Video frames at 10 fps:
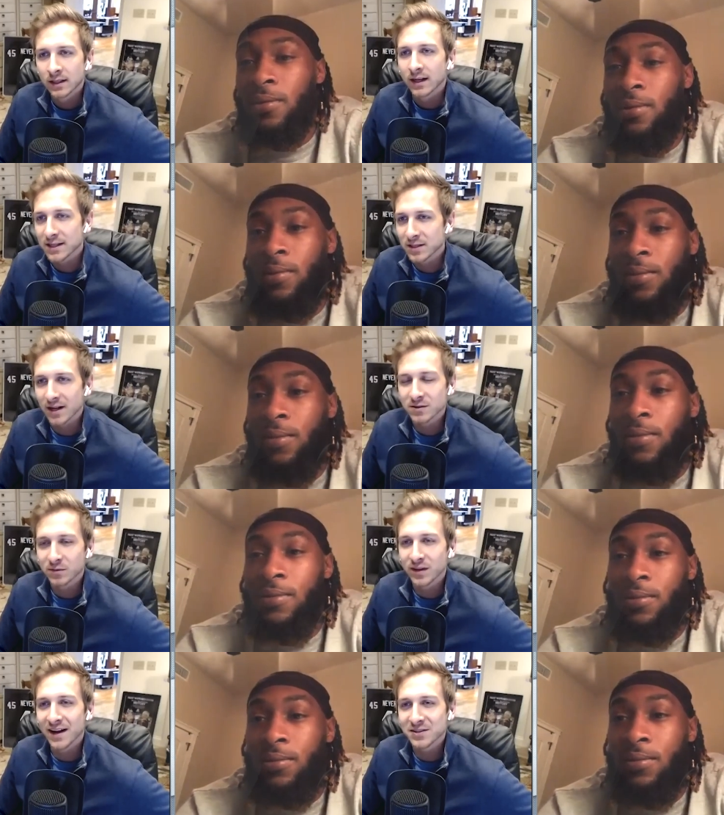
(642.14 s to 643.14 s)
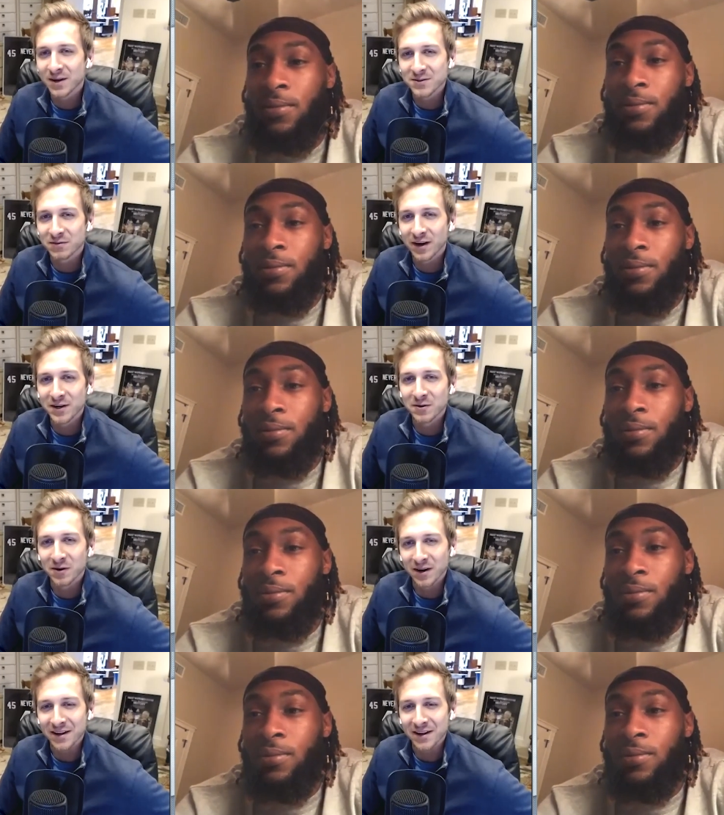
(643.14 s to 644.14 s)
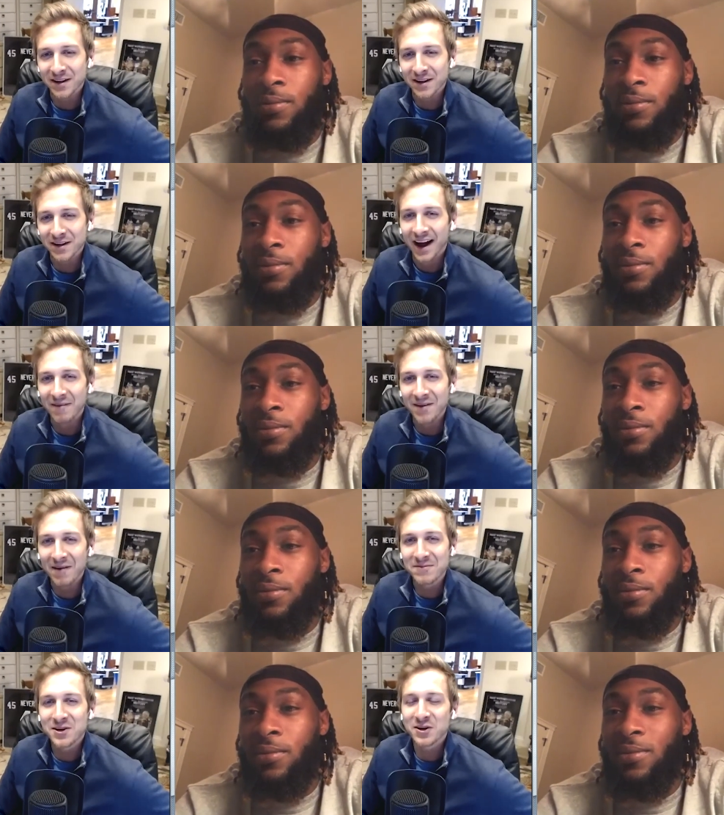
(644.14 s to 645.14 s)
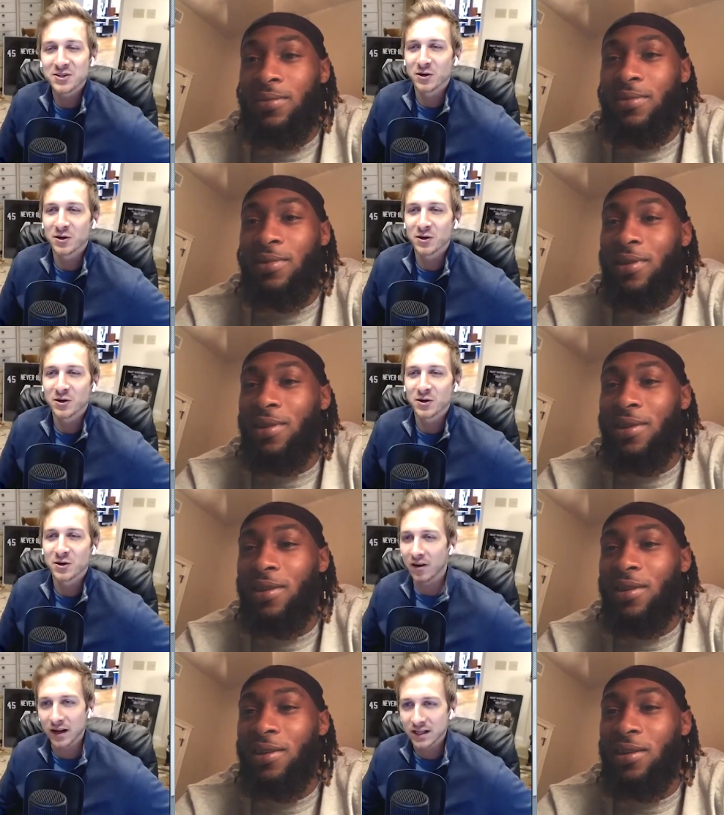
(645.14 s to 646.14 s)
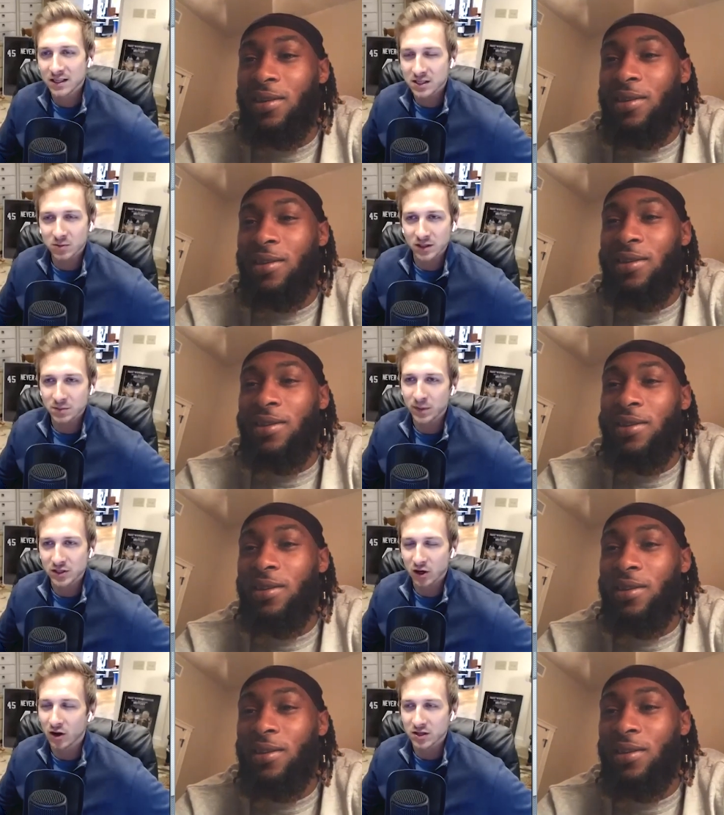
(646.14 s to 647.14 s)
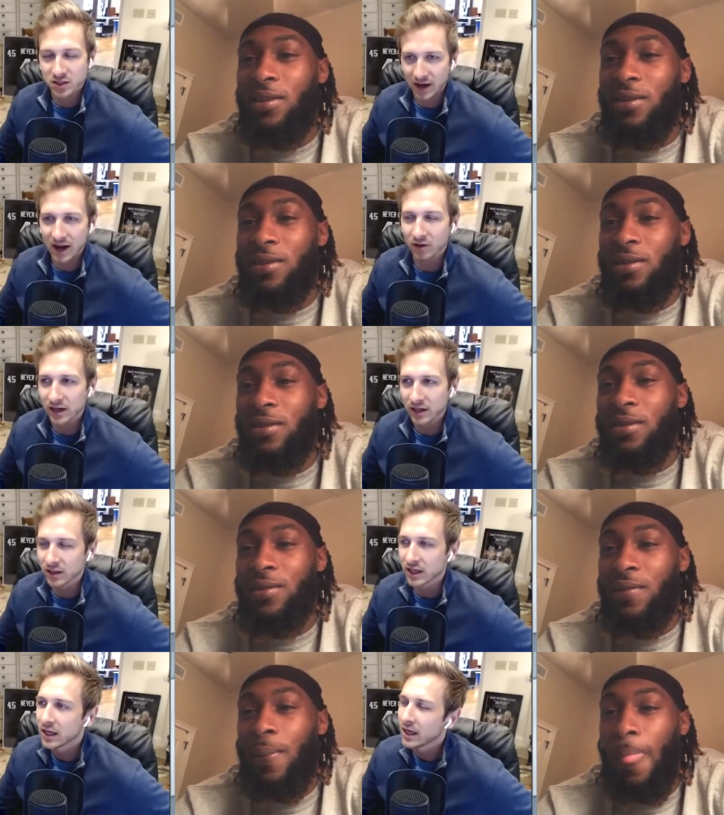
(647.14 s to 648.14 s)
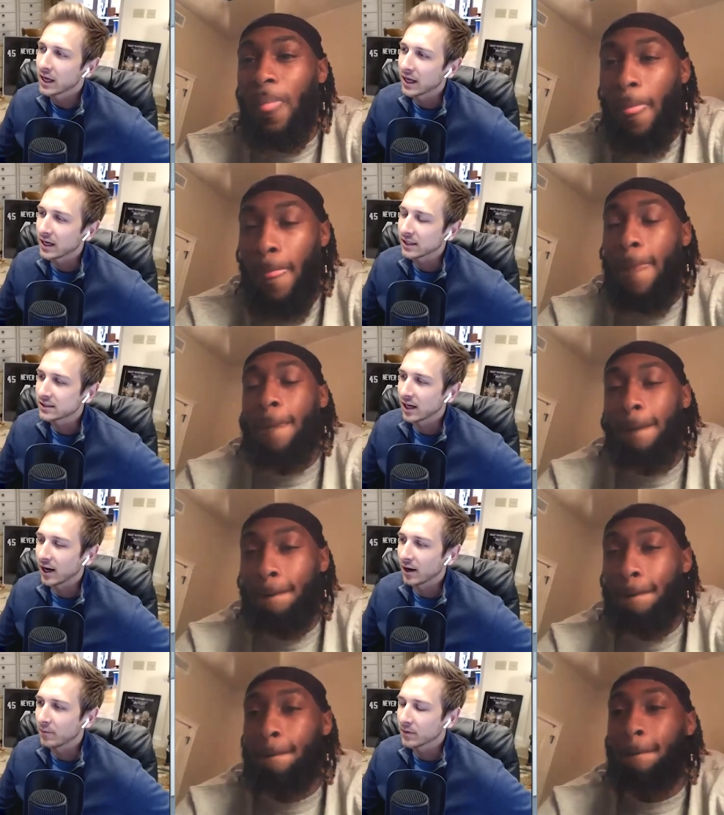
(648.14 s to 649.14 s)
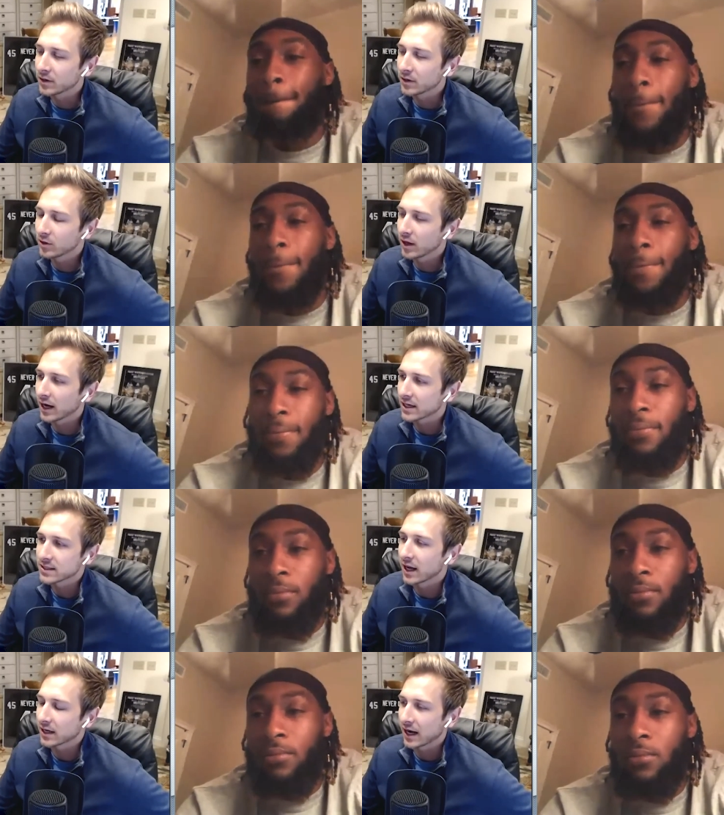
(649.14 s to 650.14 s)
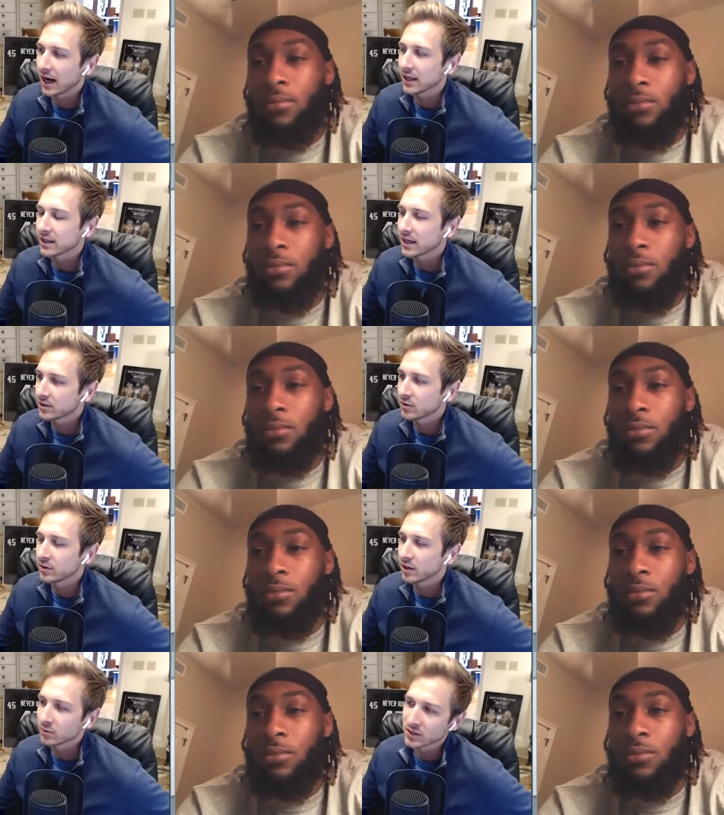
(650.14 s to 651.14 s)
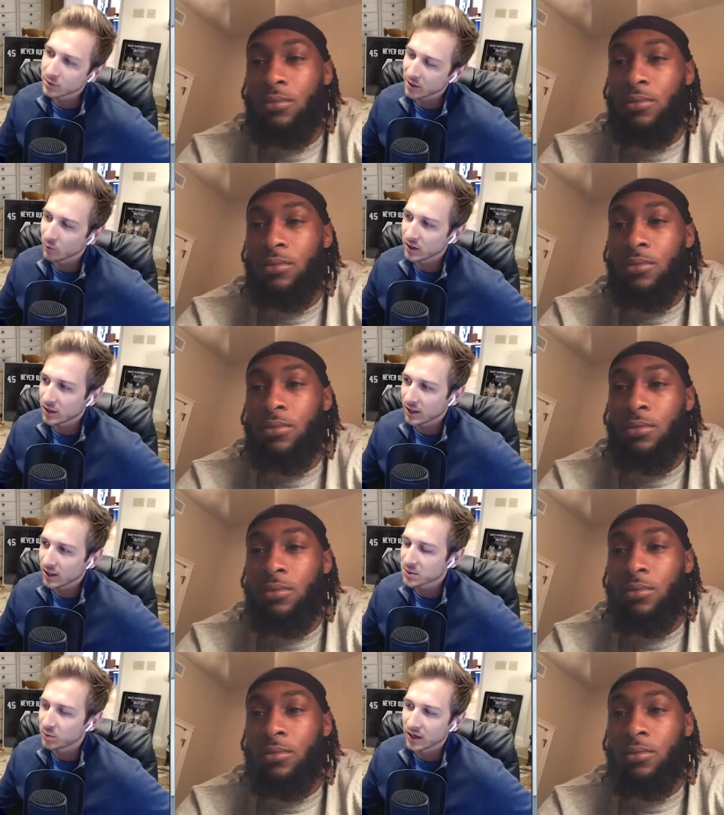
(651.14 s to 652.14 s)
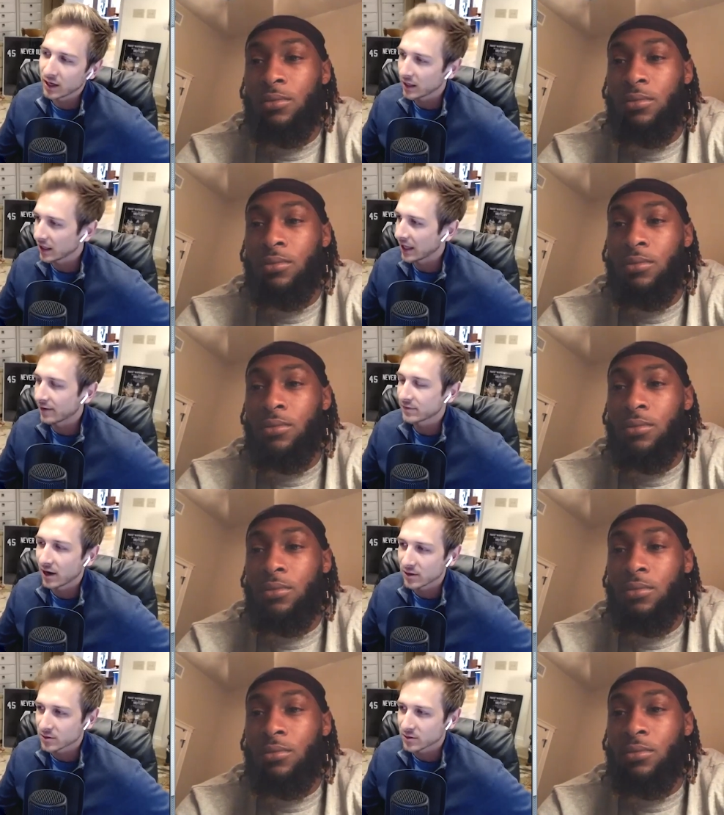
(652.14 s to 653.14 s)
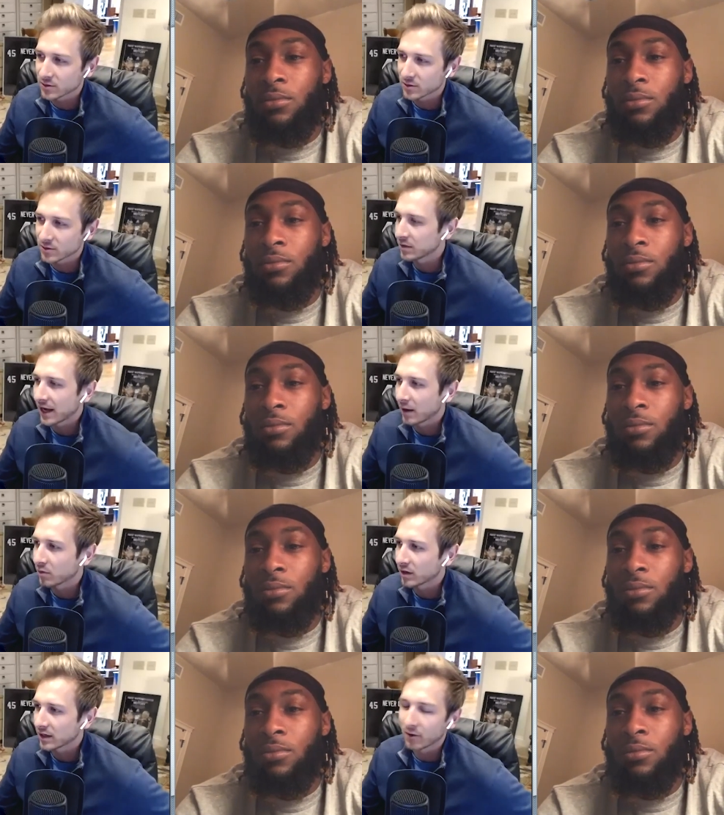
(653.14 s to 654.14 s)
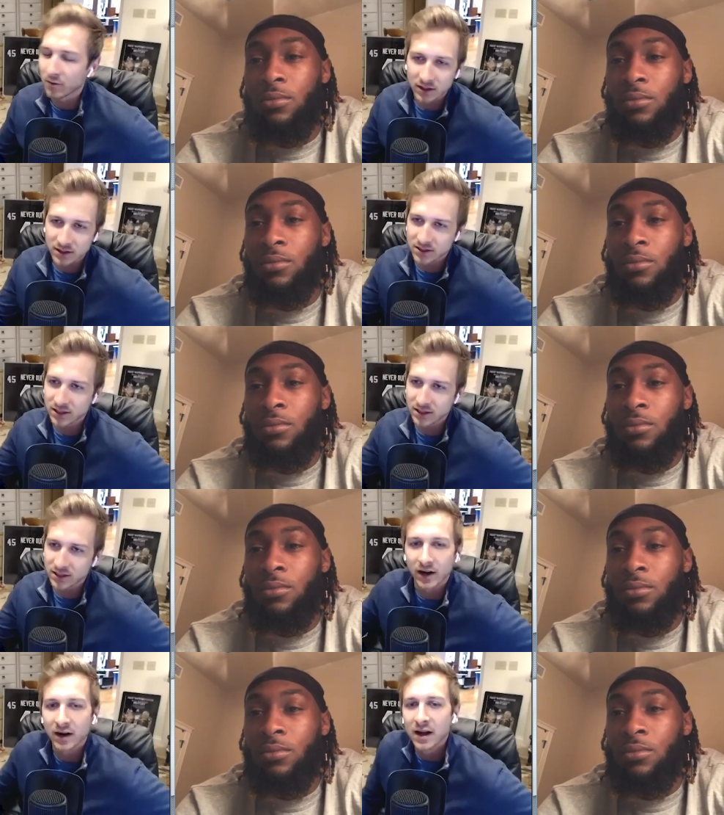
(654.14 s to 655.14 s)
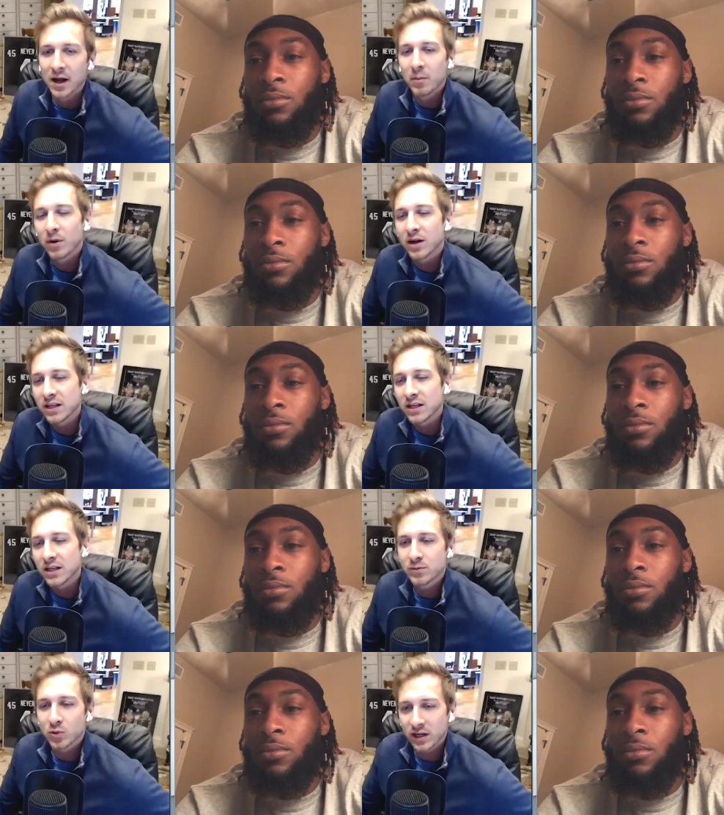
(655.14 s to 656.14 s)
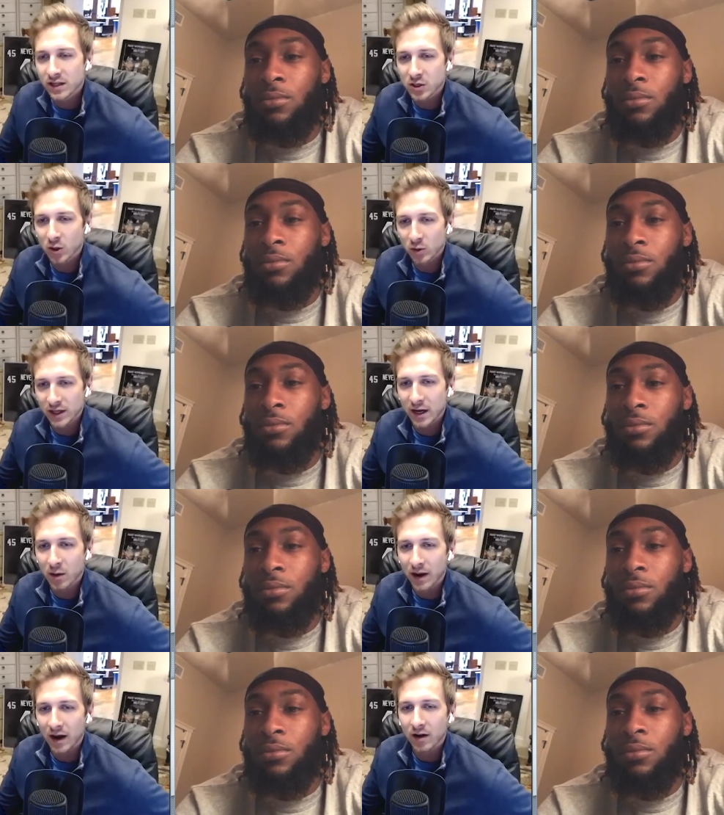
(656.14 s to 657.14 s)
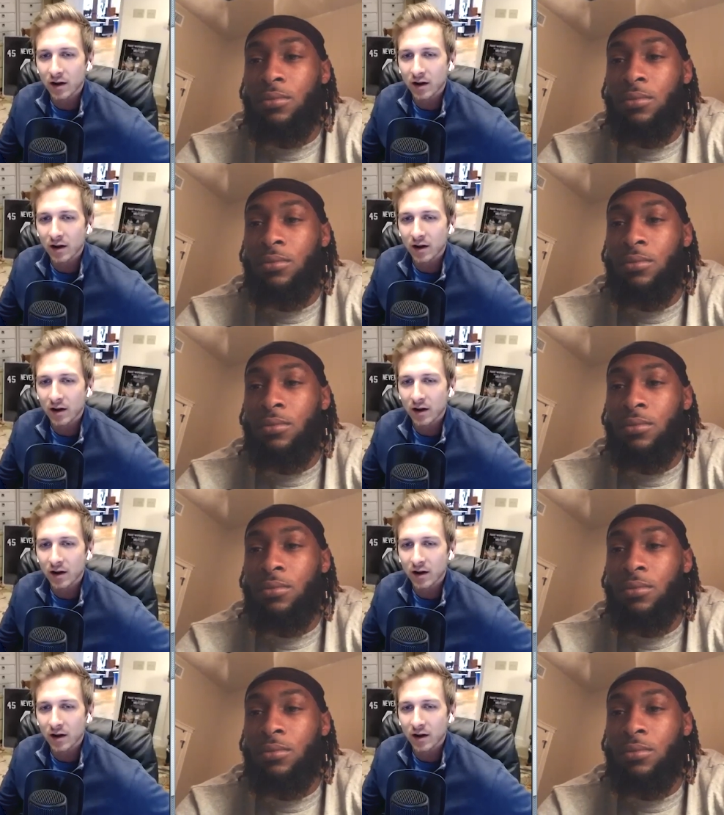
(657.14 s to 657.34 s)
Speaker 1: That's the answer I was afraid you were going to give me. I'm curious. So if the NFL, like, this is what's been tossed around lately, and it's who the heck is that guy? The dude that was with the ESPN and left now is with some gambling network. It's neither here nor there. But he tweeted this whole thing about,